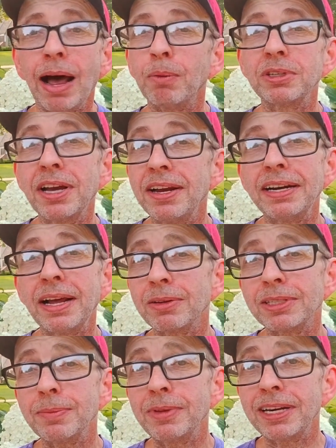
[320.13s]
I was cutting
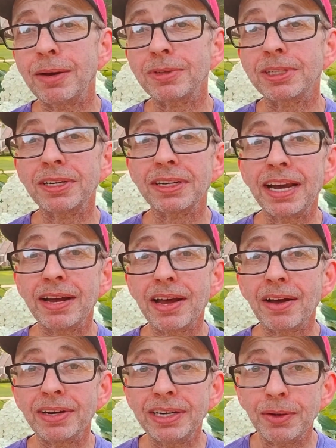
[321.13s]
out something I was going to cut
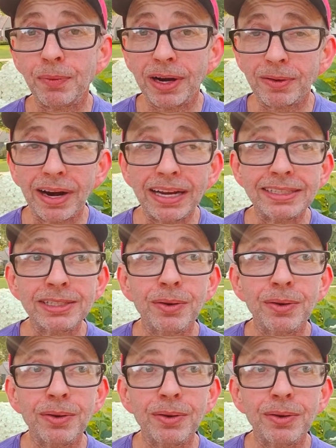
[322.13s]
out anyway, right?